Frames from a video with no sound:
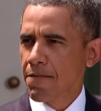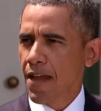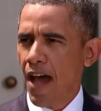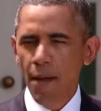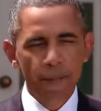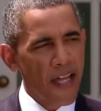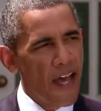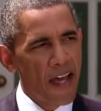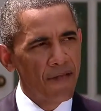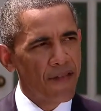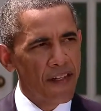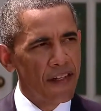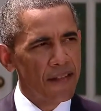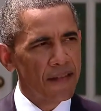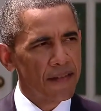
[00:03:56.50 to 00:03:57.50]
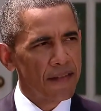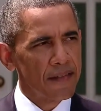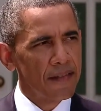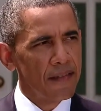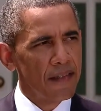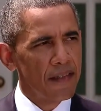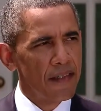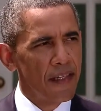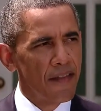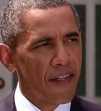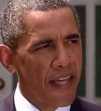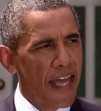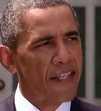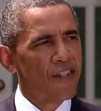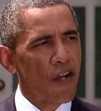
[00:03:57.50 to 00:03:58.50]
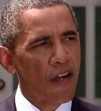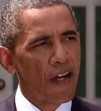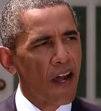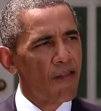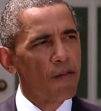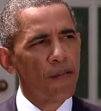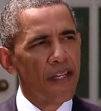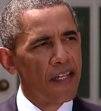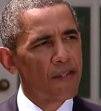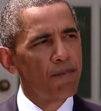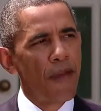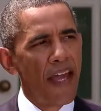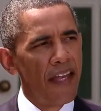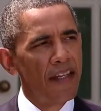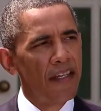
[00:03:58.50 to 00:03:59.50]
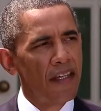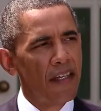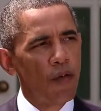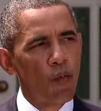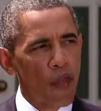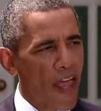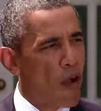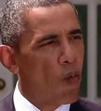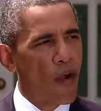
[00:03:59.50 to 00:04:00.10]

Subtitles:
I'm confident in the case our government has made without